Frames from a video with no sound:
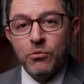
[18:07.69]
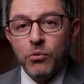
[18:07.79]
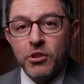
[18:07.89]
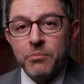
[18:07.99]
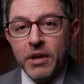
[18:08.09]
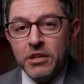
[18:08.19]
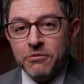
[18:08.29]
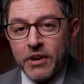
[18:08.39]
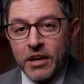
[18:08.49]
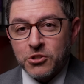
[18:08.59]
What are the
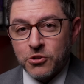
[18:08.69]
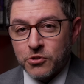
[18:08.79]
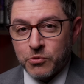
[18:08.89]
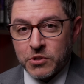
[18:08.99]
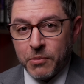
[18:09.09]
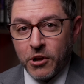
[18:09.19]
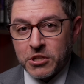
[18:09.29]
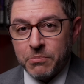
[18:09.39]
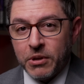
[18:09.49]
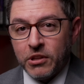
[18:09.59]
manufacturer's
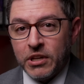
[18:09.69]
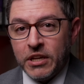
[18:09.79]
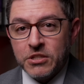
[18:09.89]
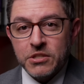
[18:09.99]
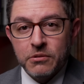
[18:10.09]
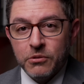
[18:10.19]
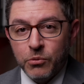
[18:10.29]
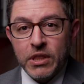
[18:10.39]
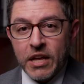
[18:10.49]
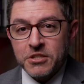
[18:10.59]
responsibilities
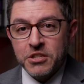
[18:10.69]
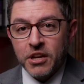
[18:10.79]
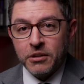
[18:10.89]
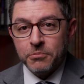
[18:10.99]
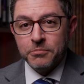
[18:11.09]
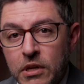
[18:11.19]
when that's done?